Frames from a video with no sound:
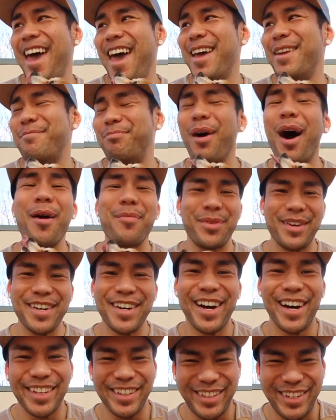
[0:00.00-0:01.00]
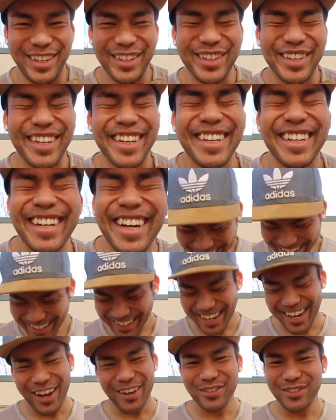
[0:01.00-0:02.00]
and popping a nut to it.
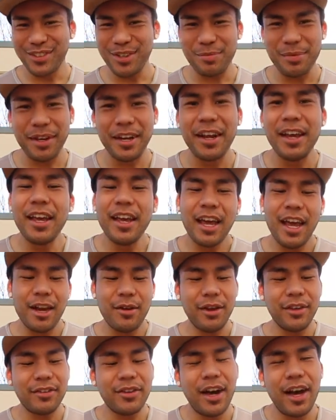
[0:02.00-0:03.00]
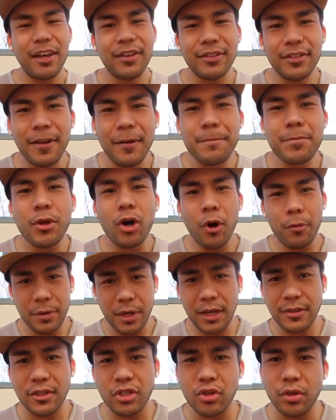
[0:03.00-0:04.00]
Okay, that was stupid. Anyways, guys, hope
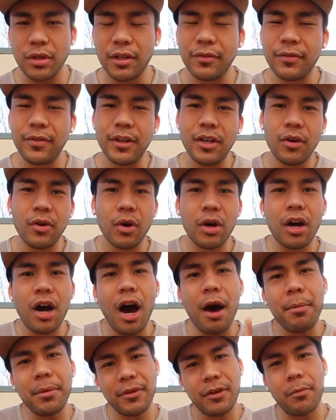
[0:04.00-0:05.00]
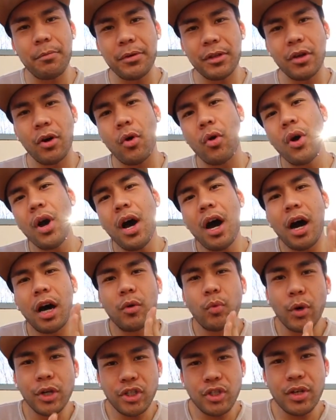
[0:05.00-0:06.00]
you guys enjoyed this video. Comment down below
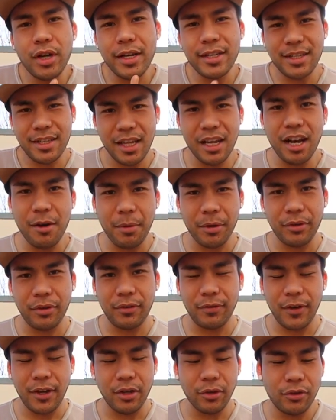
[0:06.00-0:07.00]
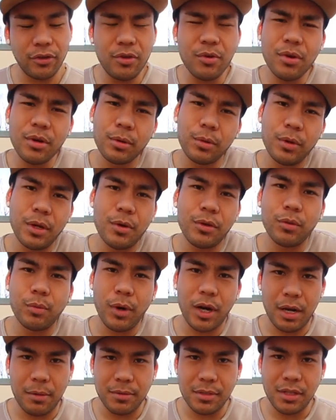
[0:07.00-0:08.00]
on what you guys think about this video. Do you agree with
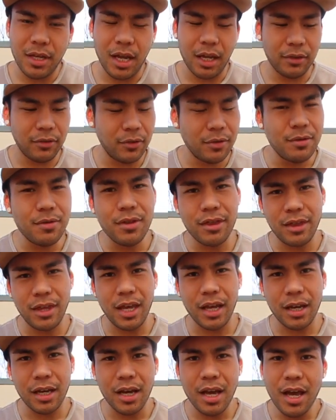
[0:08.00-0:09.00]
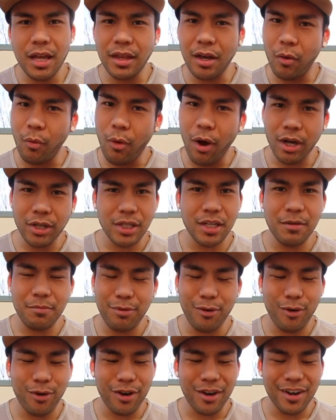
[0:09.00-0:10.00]
what I'm saying? Do you think that watching
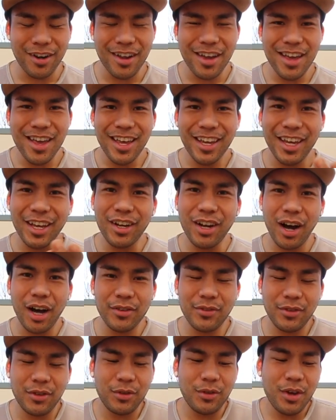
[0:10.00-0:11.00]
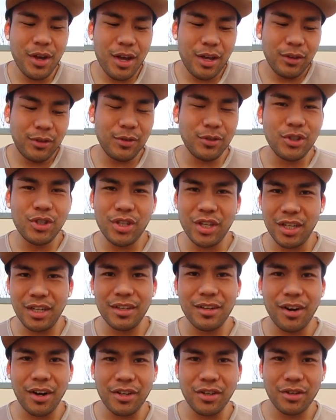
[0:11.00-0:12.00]
porn can cause you to
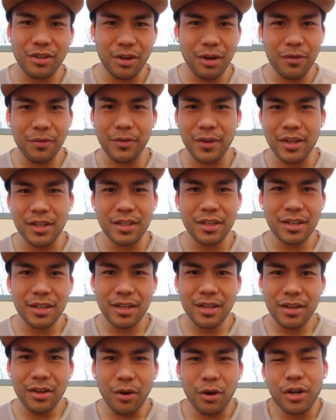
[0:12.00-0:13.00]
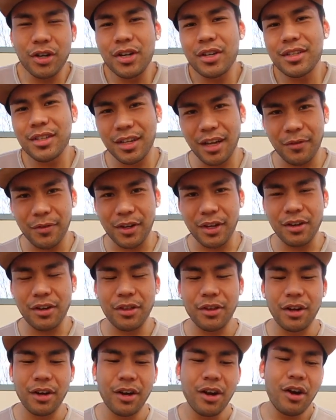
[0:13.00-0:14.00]
cheat on your girlfriend or your significant
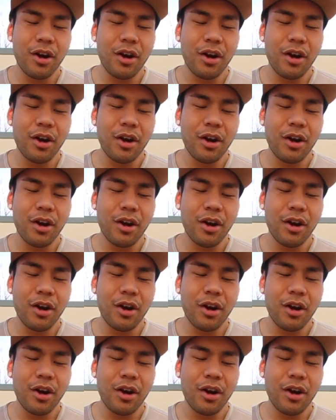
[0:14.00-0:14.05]
other